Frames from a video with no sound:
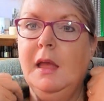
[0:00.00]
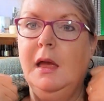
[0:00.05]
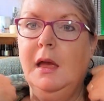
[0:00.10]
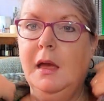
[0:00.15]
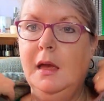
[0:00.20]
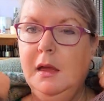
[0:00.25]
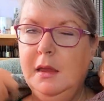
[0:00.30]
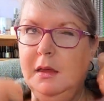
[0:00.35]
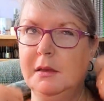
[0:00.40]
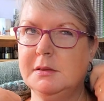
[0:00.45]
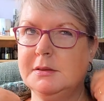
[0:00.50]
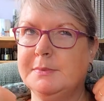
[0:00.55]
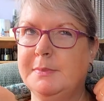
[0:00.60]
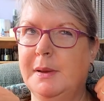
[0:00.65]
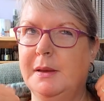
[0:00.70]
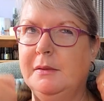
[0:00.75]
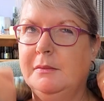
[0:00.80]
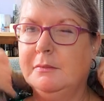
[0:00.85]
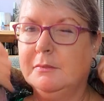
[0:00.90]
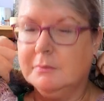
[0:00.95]
It's
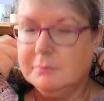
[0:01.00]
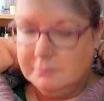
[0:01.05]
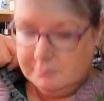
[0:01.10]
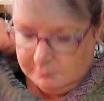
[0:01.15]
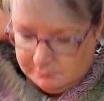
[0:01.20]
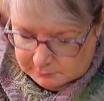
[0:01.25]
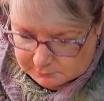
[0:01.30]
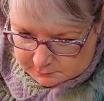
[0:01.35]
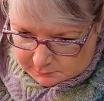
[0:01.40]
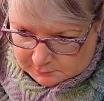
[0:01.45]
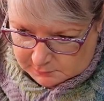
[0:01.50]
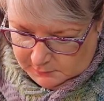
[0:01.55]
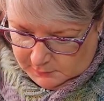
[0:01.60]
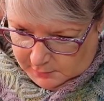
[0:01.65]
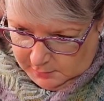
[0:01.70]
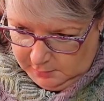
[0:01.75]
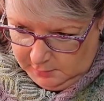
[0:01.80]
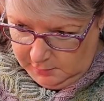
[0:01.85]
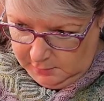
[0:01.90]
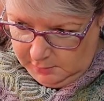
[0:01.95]
about
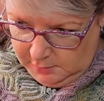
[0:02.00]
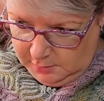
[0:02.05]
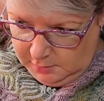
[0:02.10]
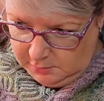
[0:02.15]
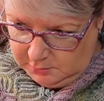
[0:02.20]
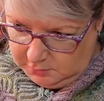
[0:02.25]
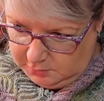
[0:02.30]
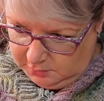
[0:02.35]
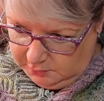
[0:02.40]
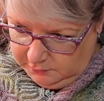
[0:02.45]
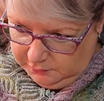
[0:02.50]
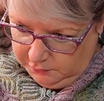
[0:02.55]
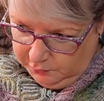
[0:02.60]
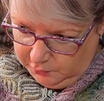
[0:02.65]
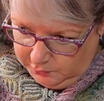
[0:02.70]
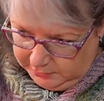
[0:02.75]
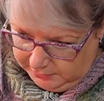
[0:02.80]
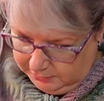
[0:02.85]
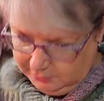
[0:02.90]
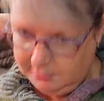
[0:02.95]

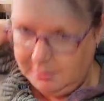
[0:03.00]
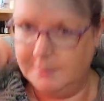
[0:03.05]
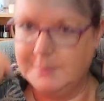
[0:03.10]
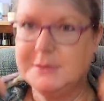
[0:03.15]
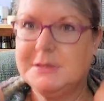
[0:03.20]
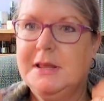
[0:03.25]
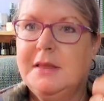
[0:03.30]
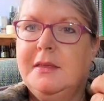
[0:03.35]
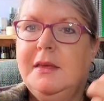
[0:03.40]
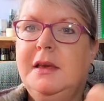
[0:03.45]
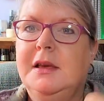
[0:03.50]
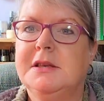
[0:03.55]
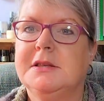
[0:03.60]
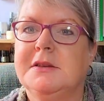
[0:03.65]
114 grams, I think.